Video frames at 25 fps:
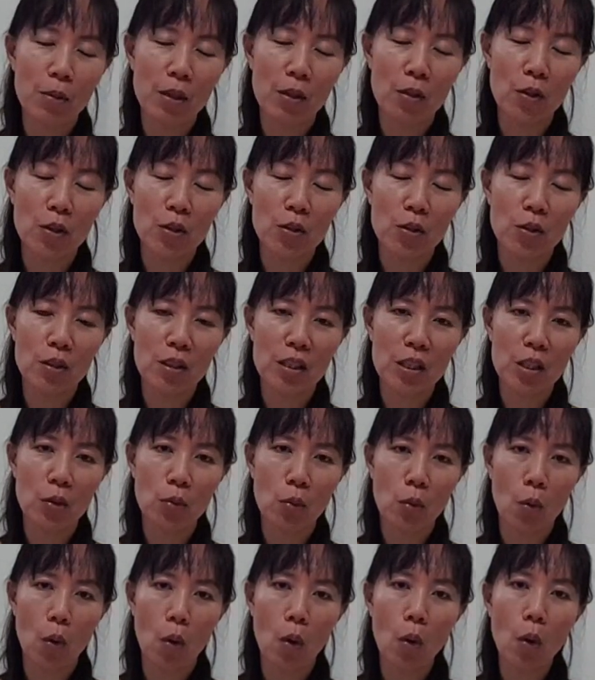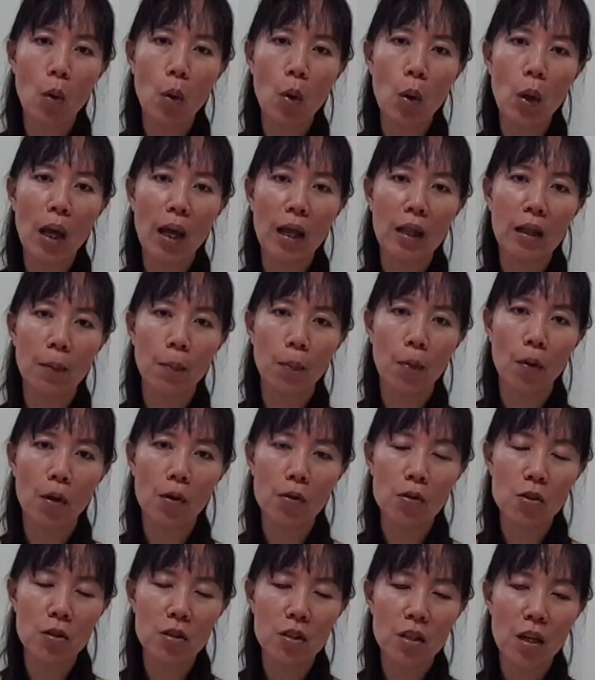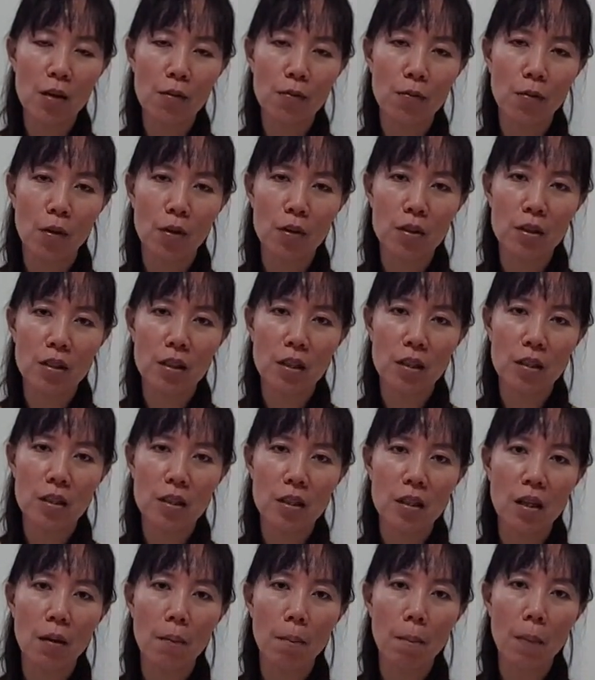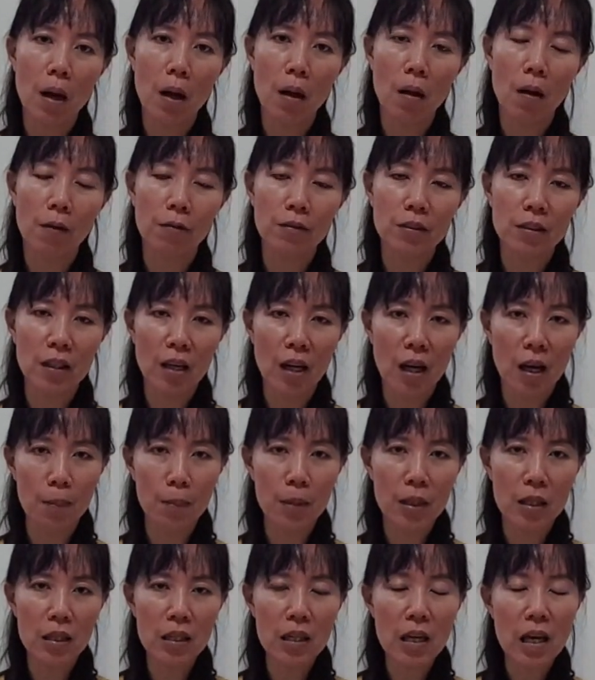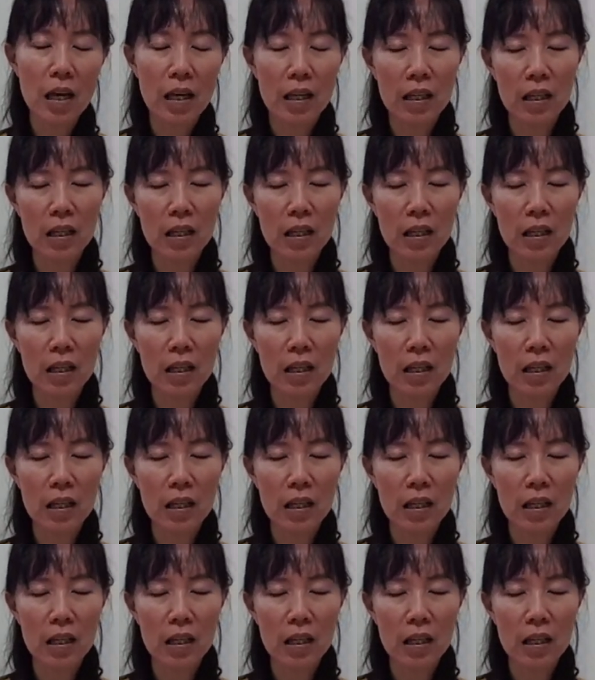because you need to hold at the postures there for a certain amount of timing